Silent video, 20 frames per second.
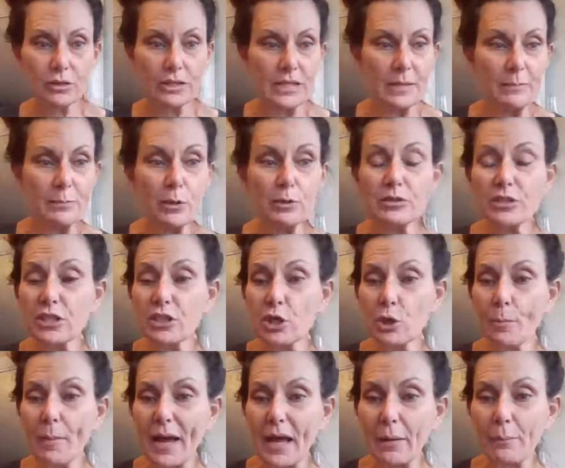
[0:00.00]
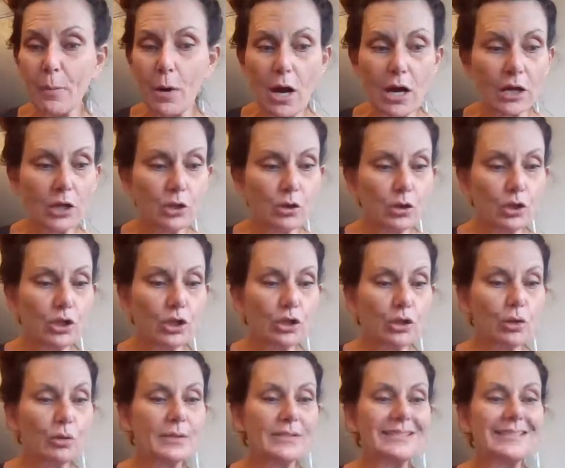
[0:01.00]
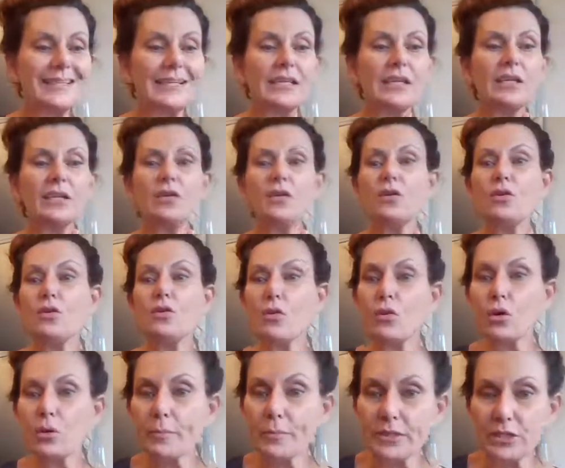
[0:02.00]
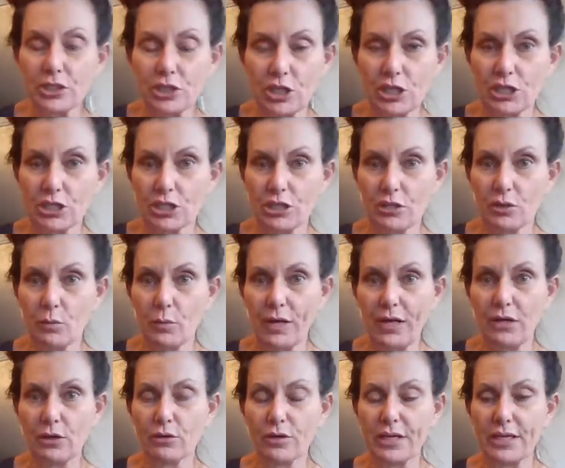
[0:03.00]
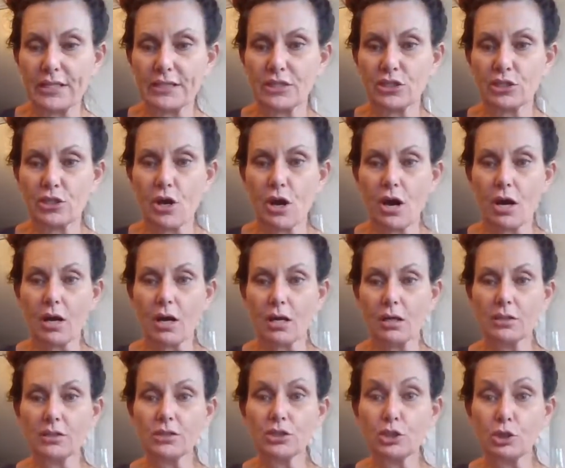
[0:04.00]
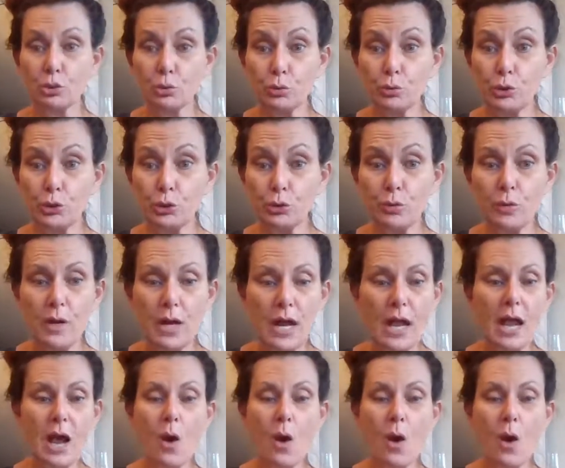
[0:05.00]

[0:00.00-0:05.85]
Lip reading: Keep those in your back pocket. You're going to notice an enormous change in the way your kids talk to you,